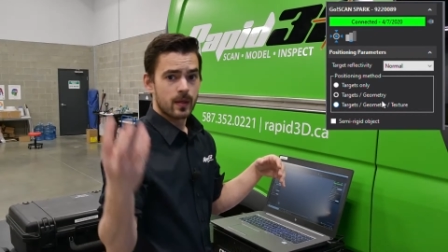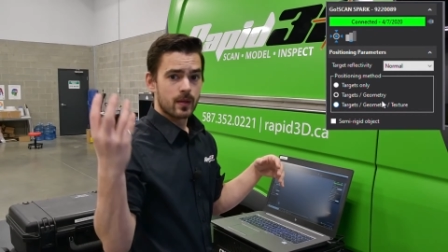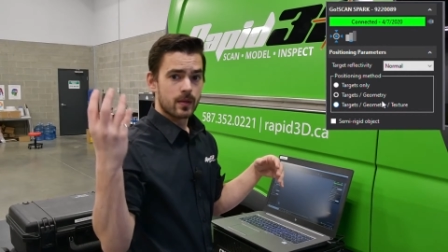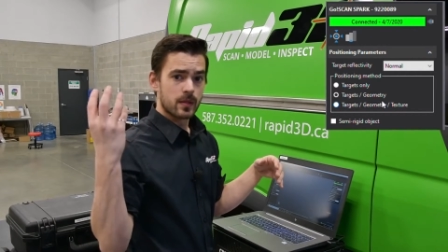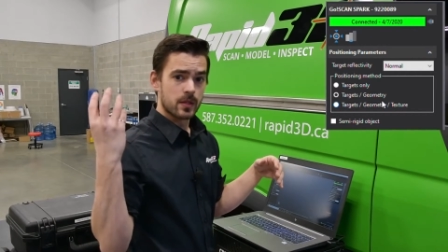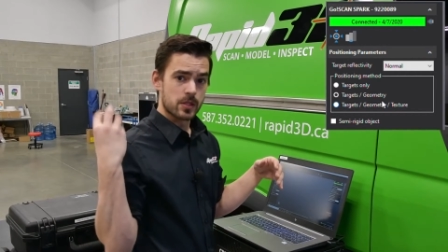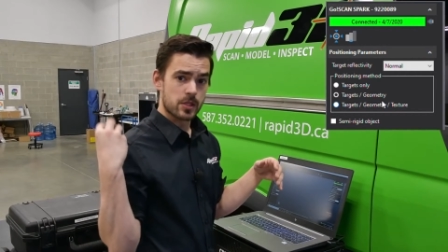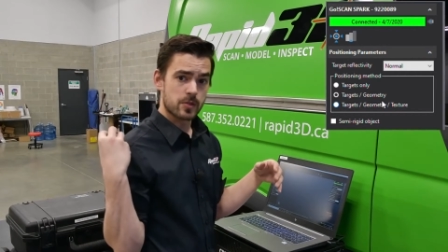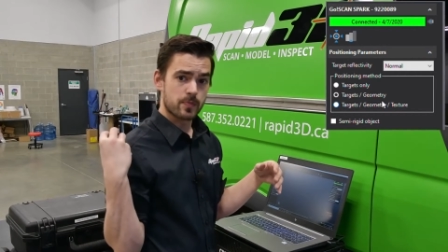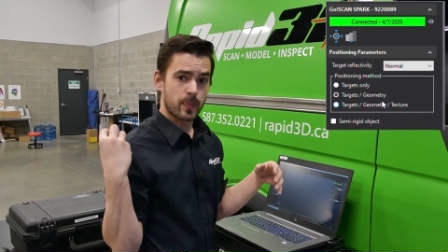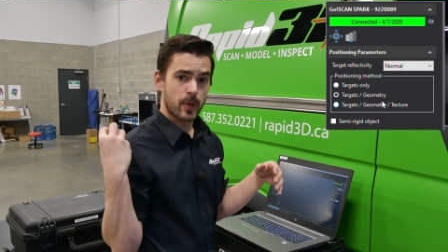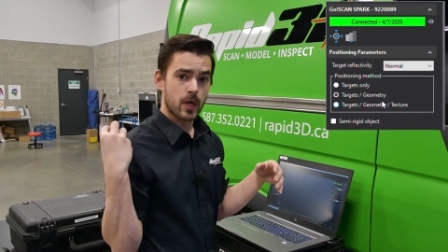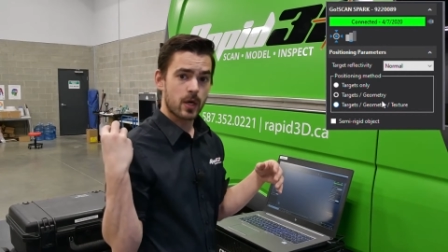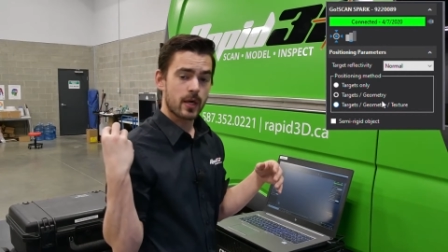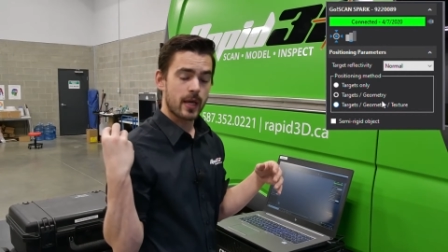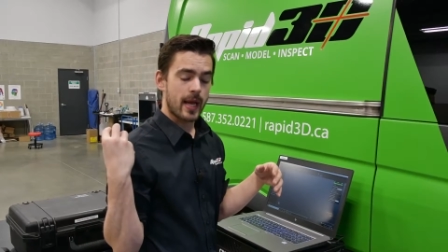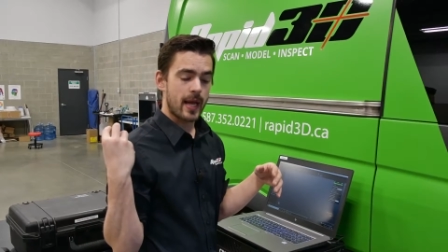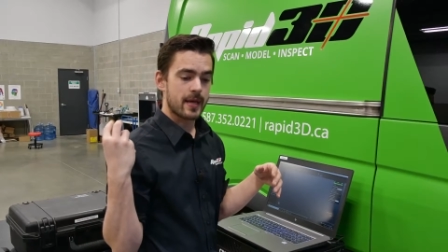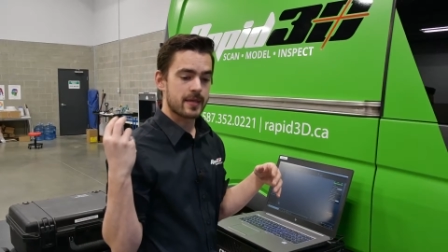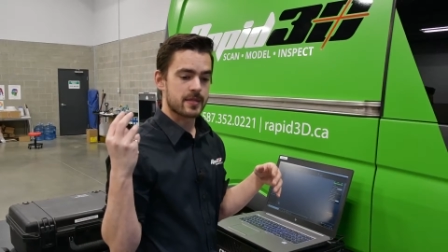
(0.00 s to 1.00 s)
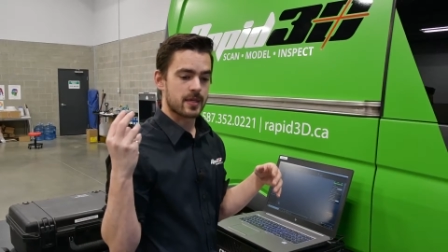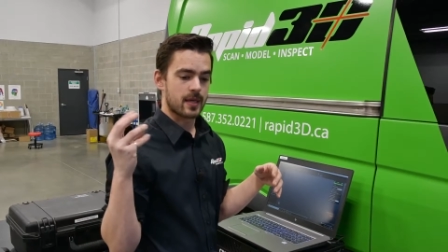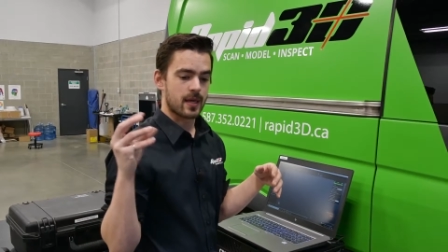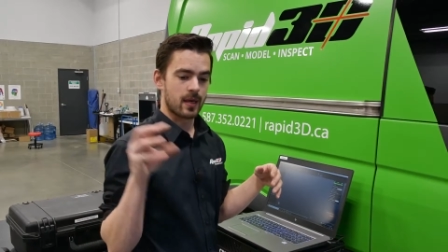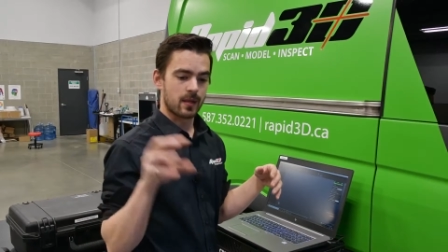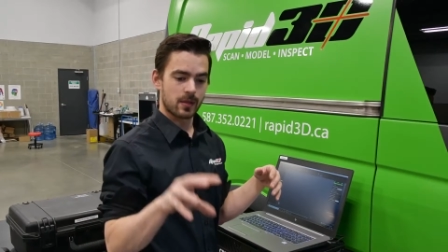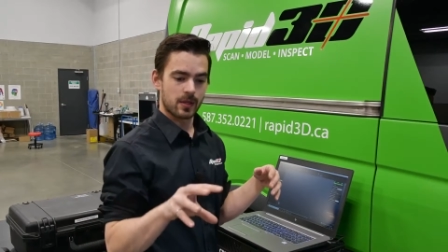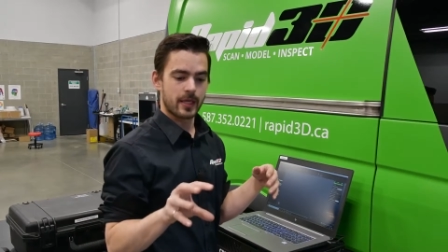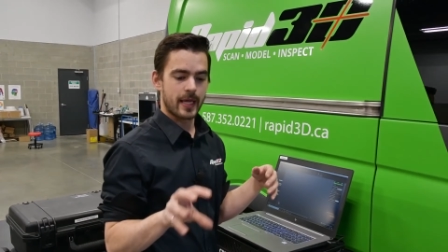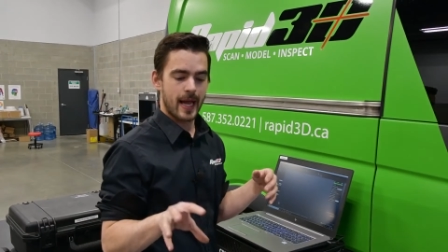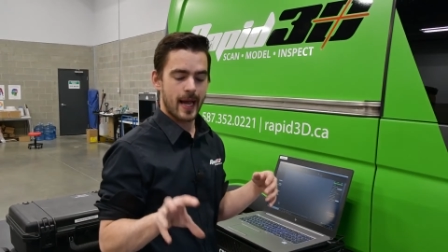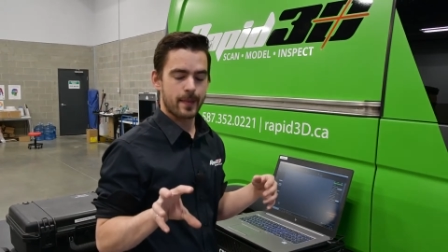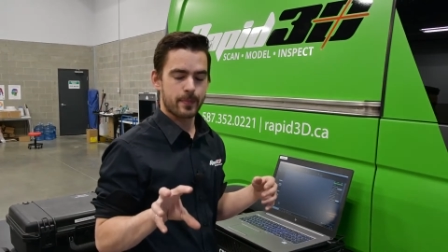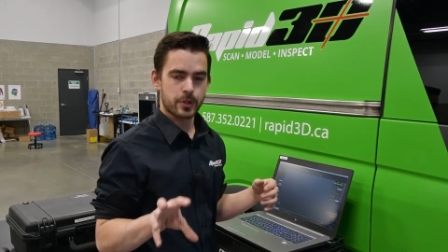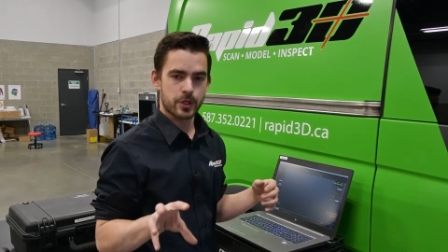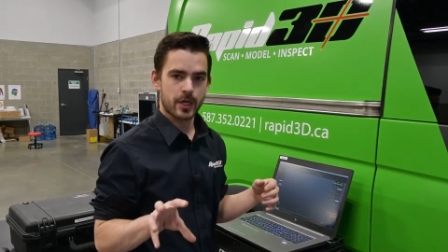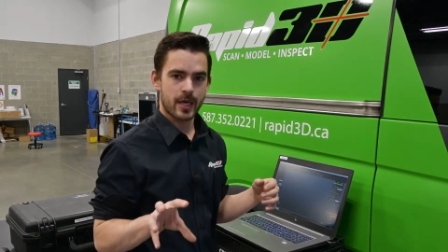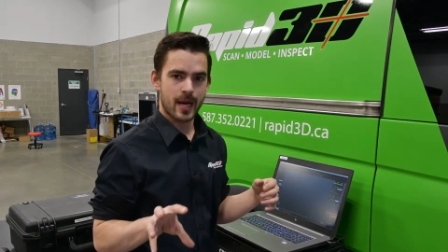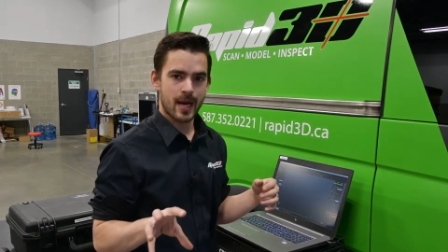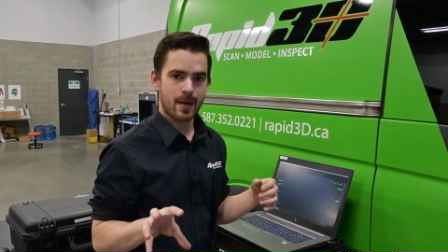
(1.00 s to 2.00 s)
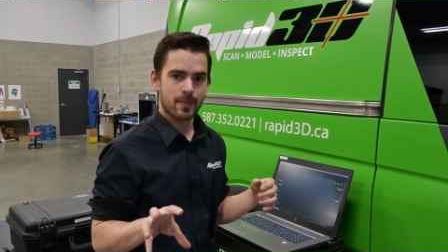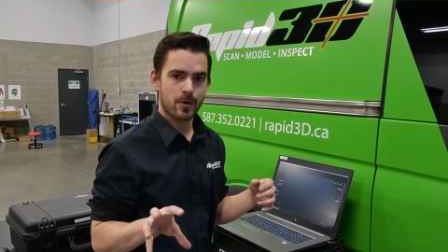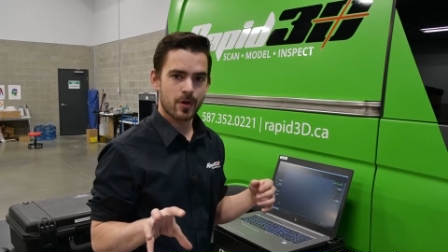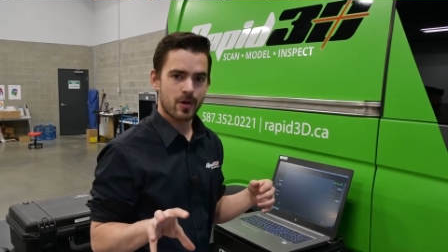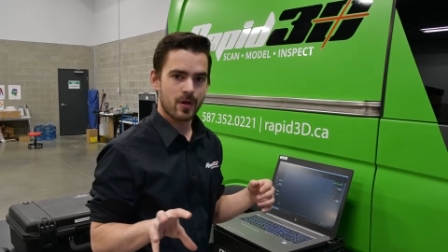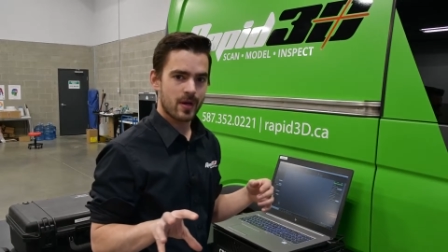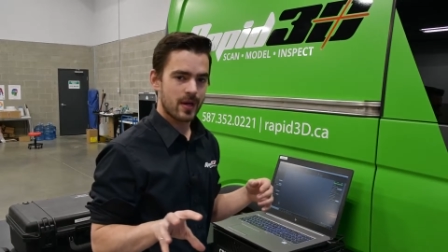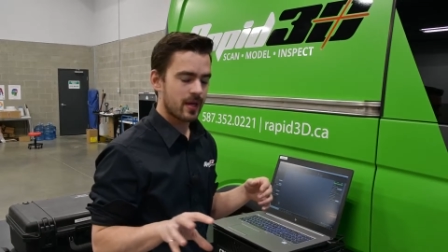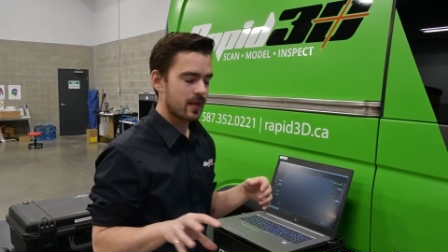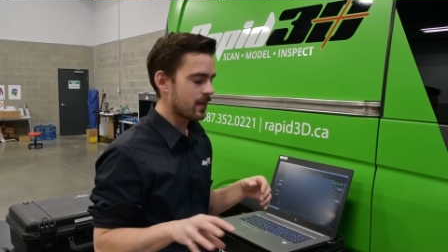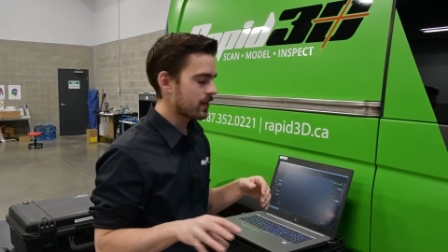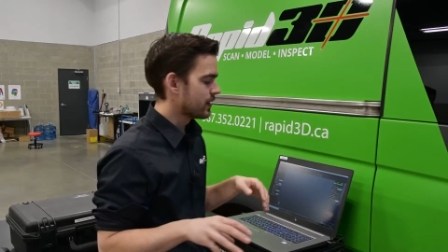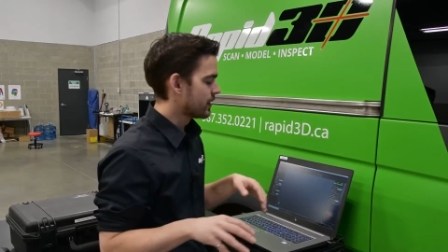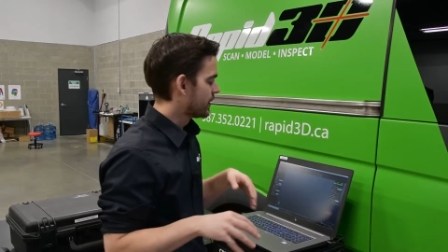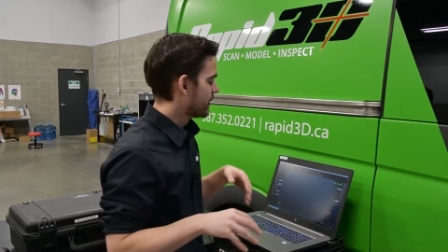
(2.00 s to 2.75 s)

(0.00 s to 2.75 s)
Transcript: The Spark has a color capture camera on it,